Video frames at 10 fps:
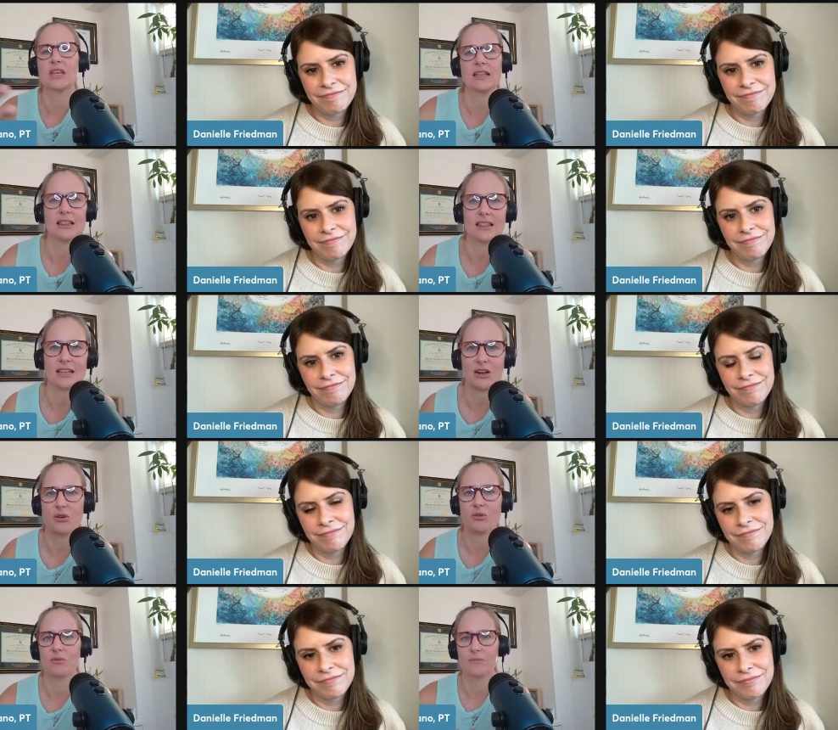Speaker 1: that, you
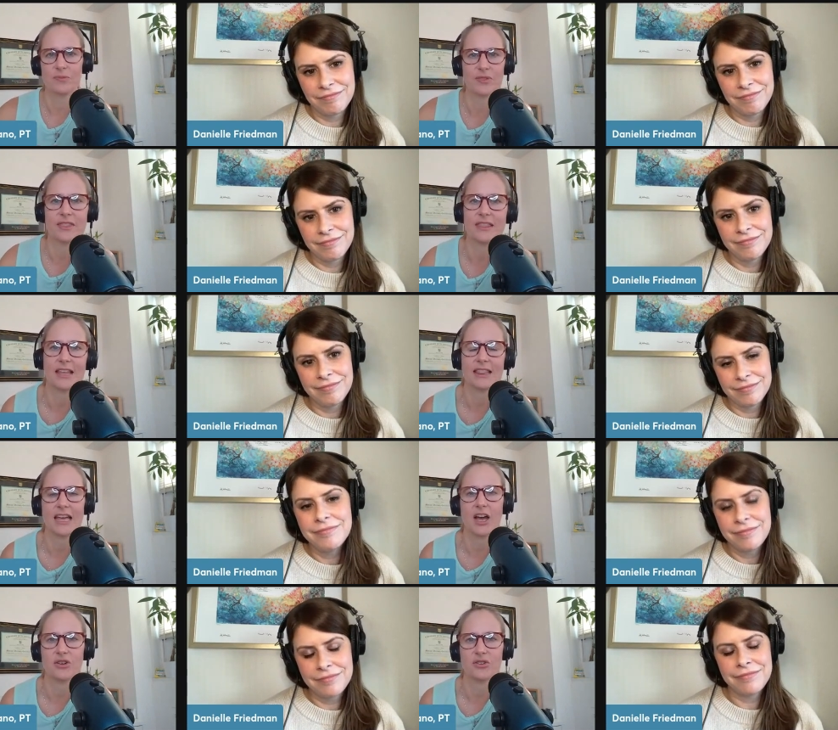know, that
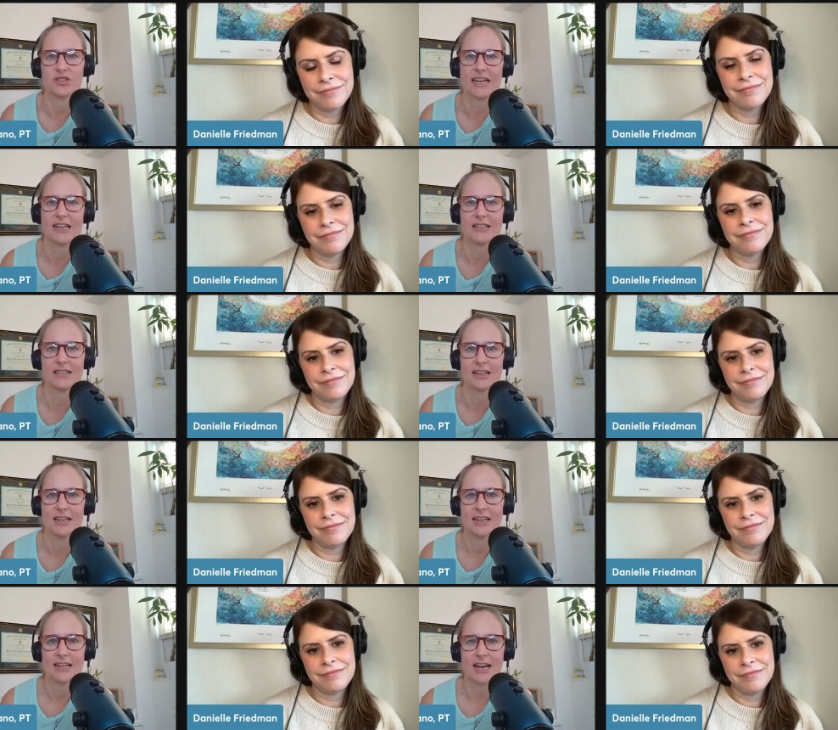they understand
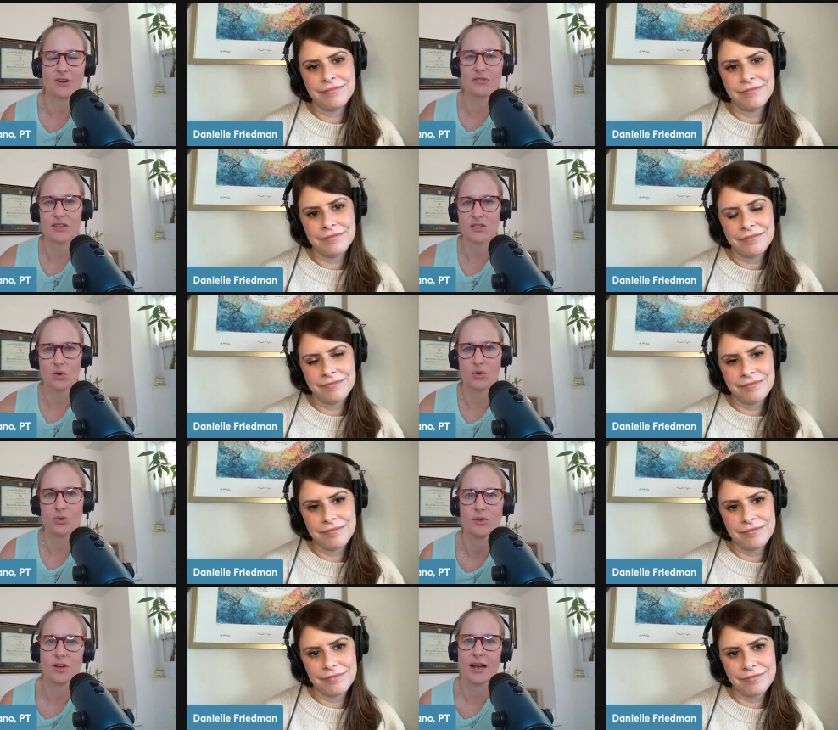kind of this
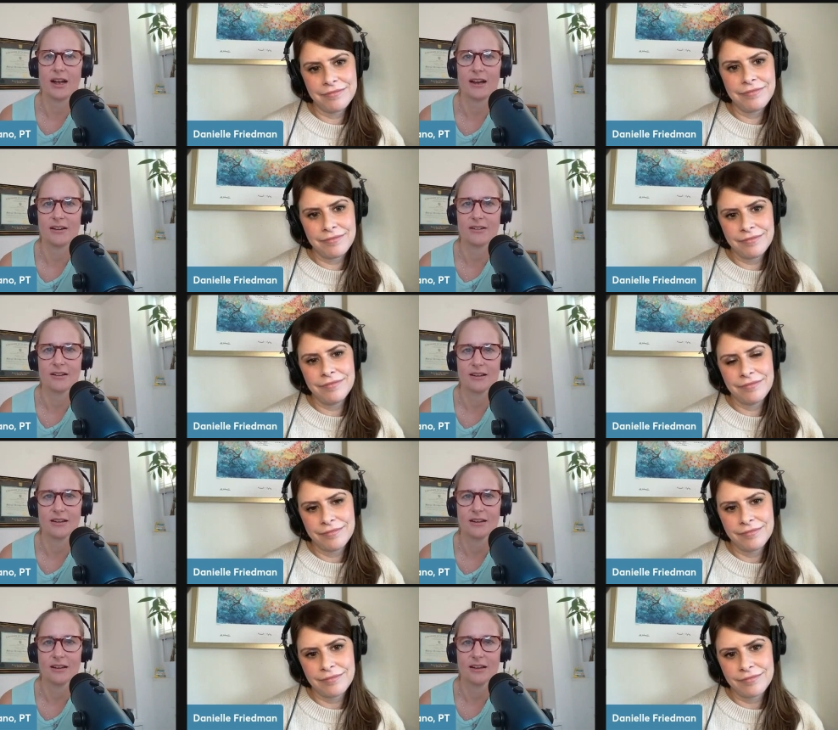whole mm-hmm. uh, mm.
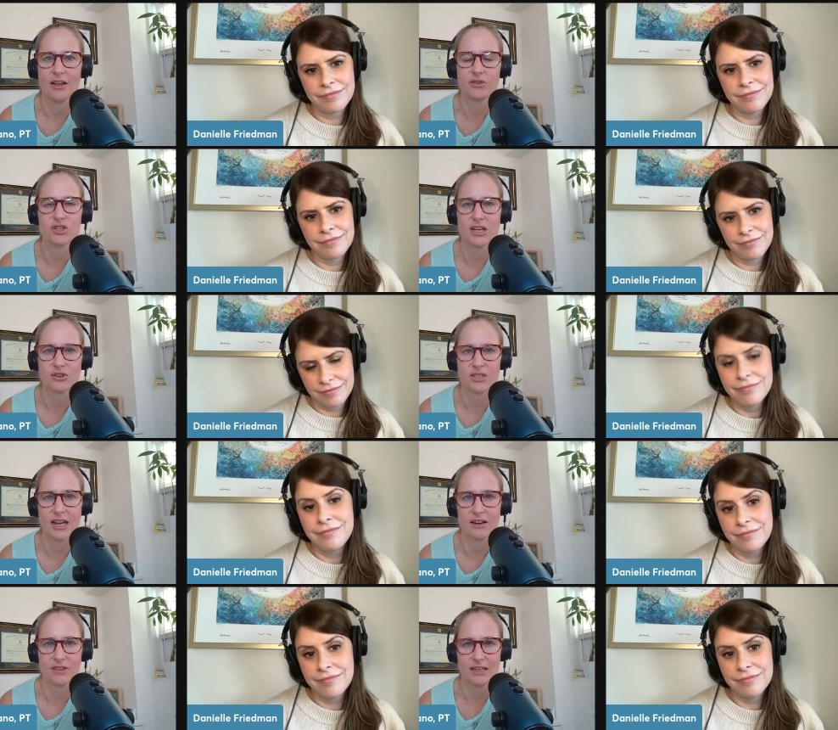other gender
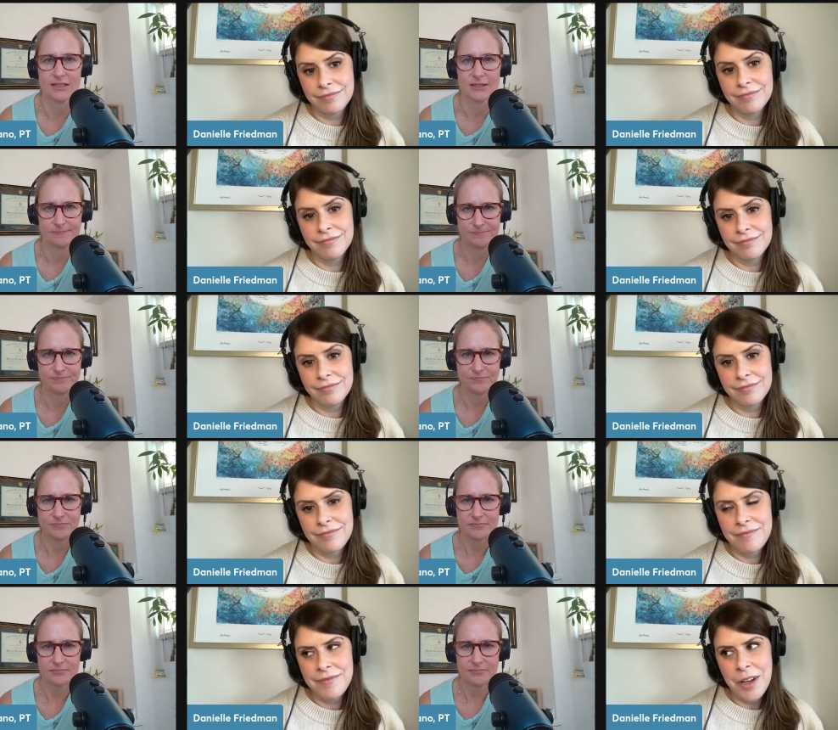side of
Speaker 2: things.
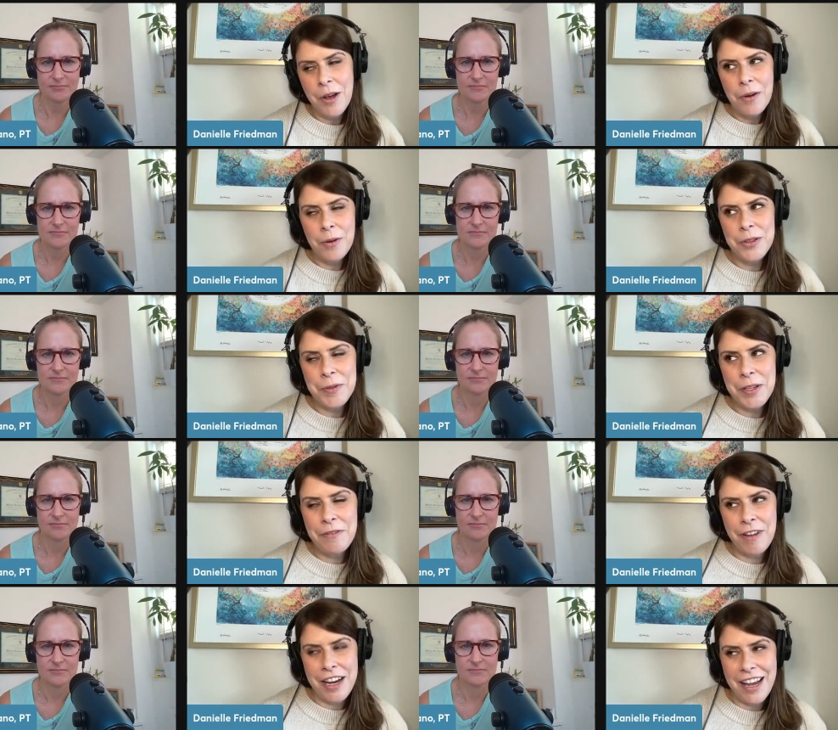Well, it's really
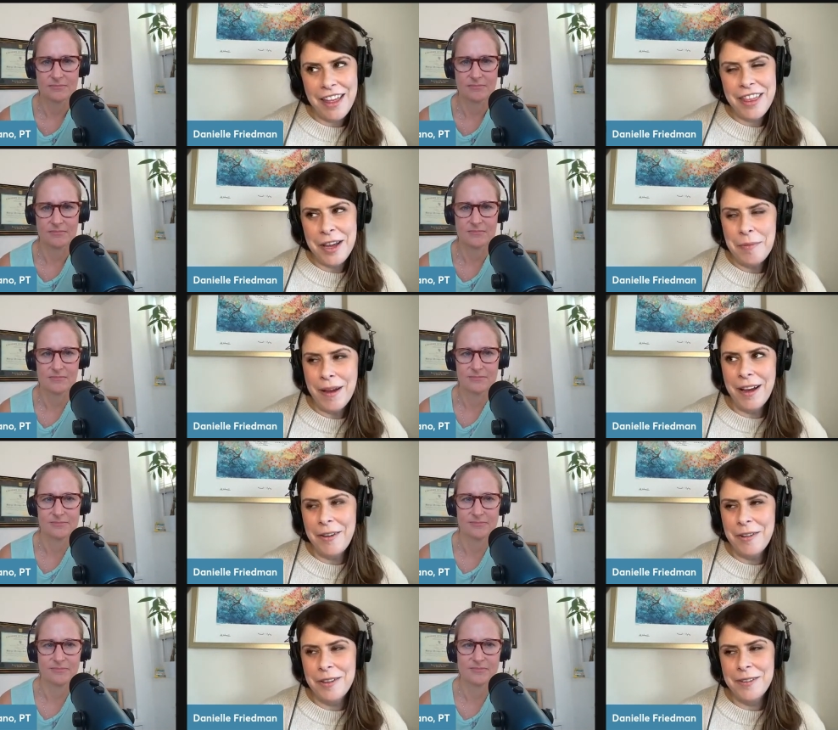funny. I think about
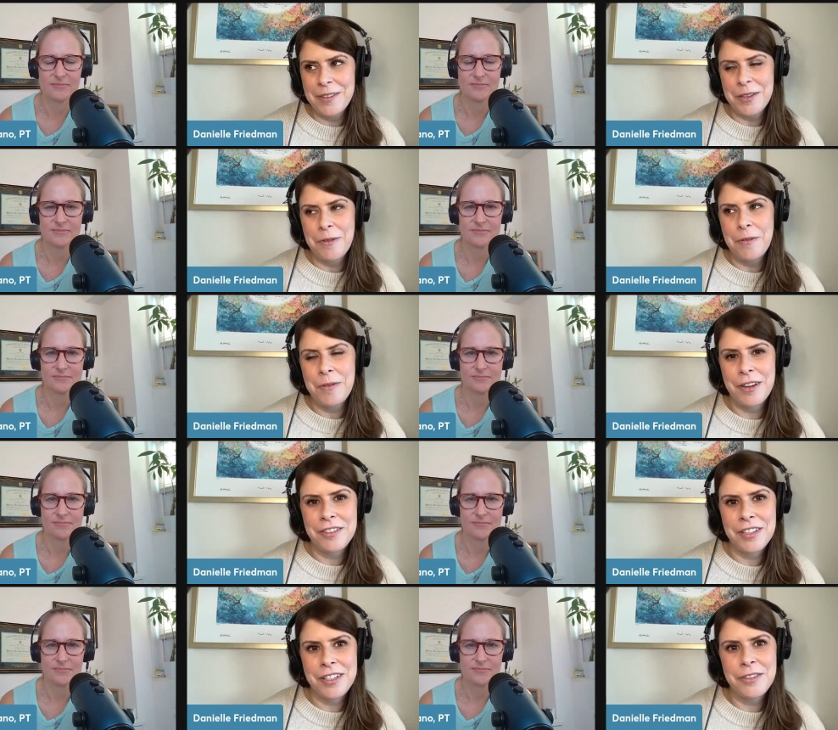so there's
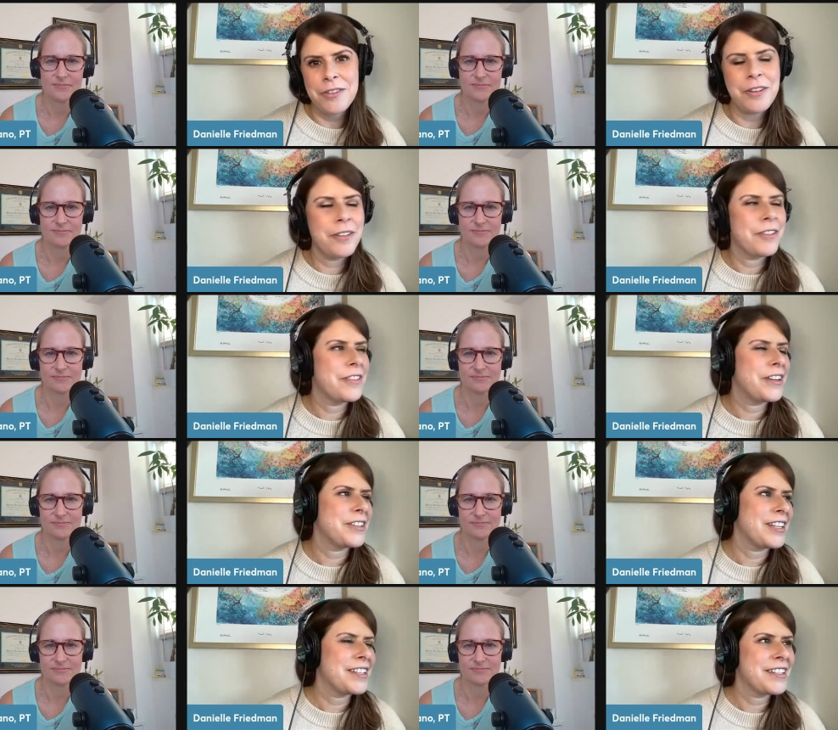this little there's
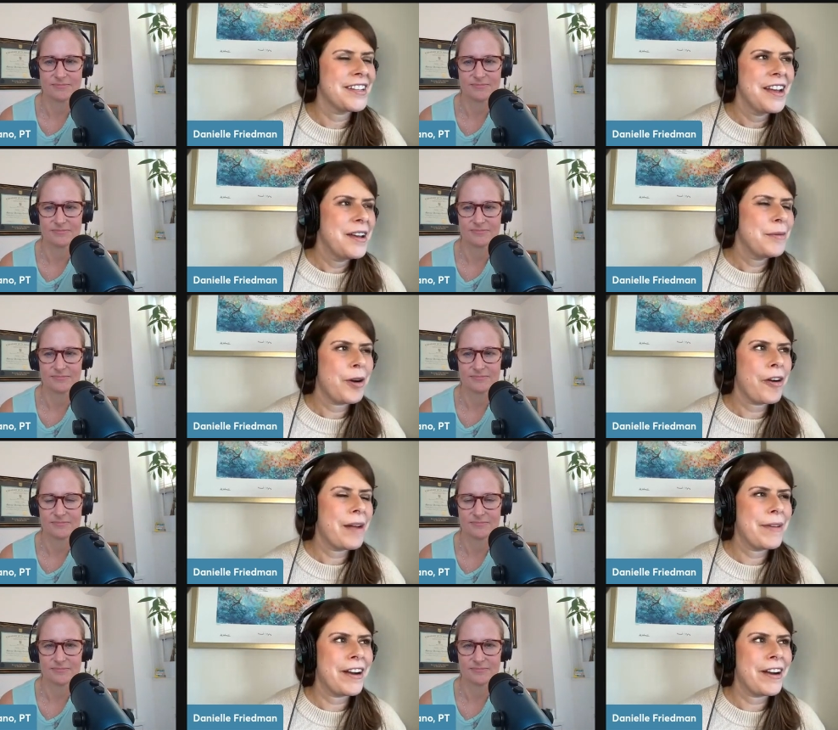this program in